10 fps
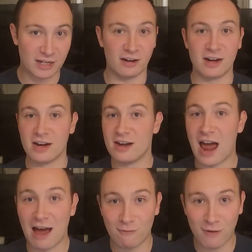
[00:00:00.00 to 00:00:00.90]
here,
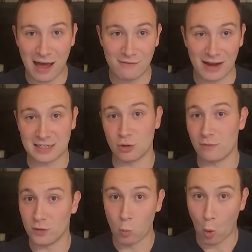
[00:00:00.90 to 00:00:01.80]
not 5x. So
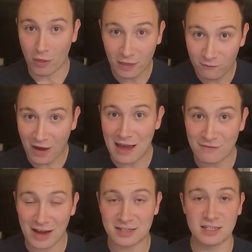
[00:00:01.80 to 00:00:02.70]
if you want the
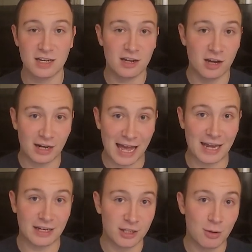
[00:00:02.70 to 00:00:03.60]
5x,
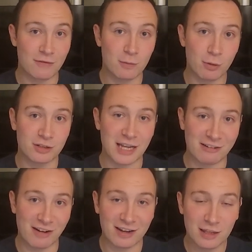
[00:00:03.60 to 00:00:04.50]
again, you have to book
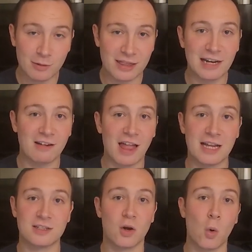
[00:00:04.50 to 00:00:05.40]
directly with the
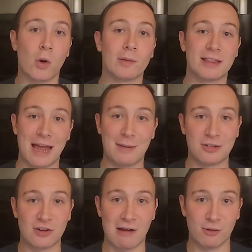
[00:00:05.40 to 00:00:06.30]
airlines or with
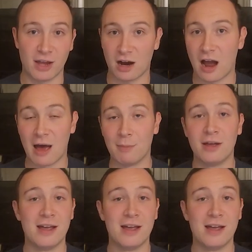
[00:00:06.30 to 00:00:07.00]
AmexTravel.com.